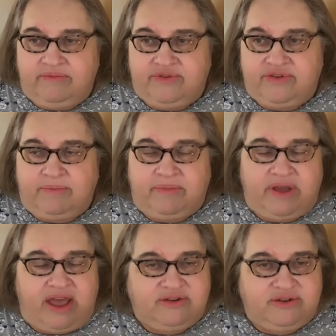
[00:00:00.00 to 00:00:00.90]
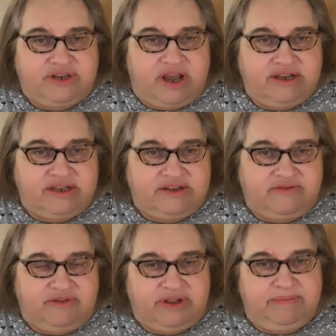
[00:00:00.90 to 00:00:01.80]
some exercises
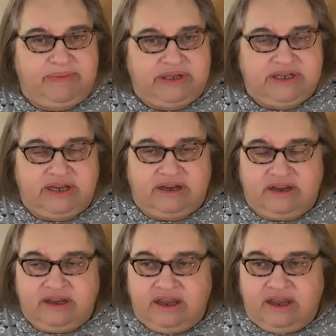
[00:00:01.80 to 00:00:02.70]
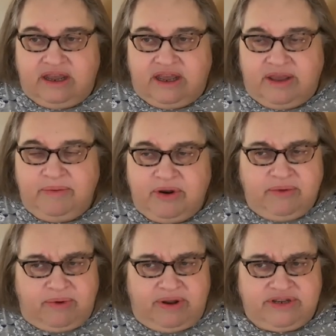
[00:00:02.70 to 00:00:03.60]
of really building a
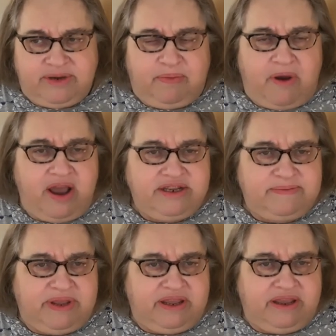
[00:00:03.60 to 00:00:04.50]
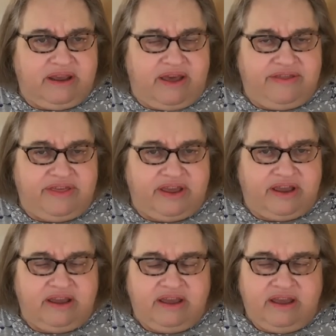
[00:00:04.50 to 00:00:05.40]
community. What surprised me, I
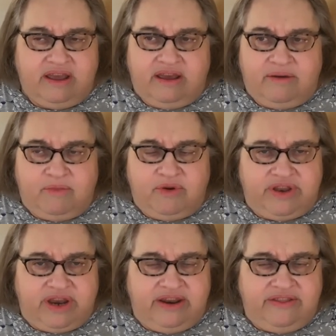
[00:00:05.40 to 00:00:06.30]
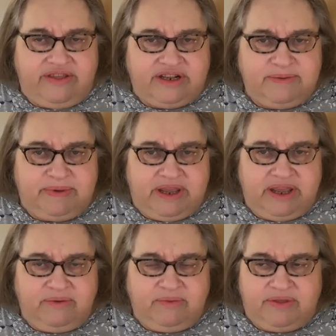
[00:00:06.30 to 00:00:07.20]
think, more than anything to
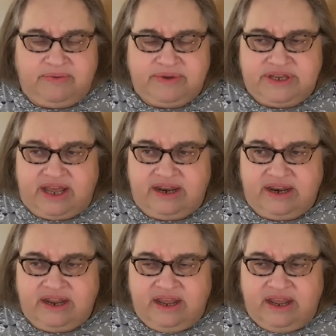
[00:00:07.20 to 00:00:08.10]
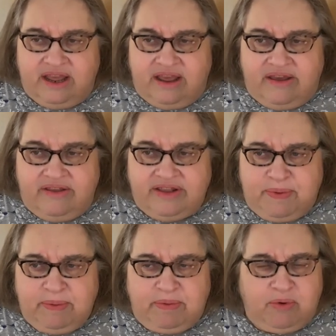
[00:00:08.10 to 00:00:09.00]
begin with, was that these
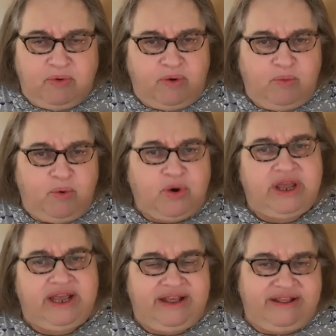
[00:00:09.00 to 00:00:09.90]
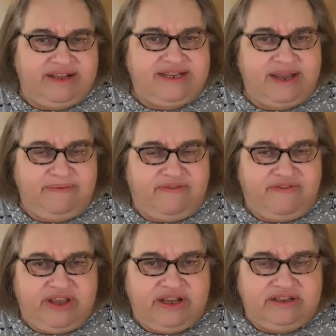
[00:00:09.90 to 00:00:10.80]
people were all working in the same
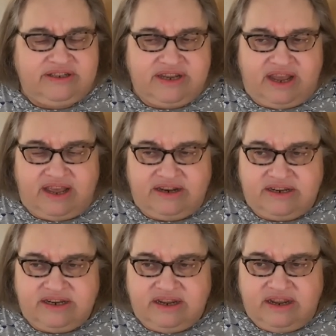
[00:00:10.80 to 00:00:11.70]
field and